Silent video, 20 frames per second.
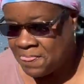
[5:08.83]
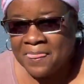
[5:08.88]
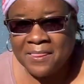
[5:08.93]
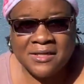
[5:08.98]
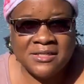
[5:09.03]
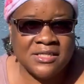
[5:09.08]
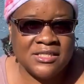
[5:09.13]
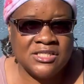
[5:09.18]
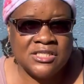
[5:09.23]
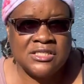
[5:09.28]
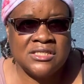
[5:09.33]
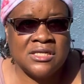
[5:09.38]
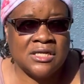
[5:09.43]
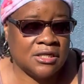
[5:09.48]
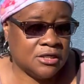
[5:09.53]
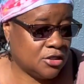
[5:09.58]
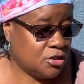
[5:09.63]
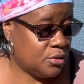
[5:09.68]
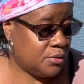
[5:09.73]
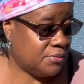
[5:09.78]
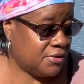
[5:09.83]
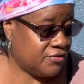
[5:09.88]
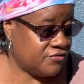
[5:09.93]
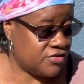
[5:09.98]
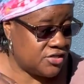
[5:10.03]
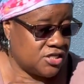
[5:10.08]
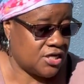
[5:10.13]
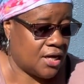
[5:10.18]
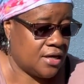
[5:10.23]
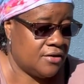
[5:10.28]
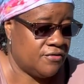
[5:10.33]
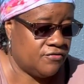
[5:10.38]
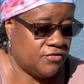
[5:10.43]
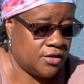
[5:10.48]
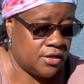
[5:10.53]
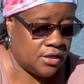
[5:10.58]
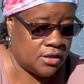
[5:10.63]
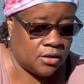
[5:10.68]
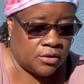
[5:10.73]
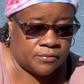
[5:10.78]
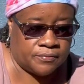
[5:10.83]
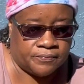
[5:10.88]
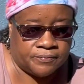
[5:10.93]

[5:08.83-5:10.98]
This is a little bit of a chatty video.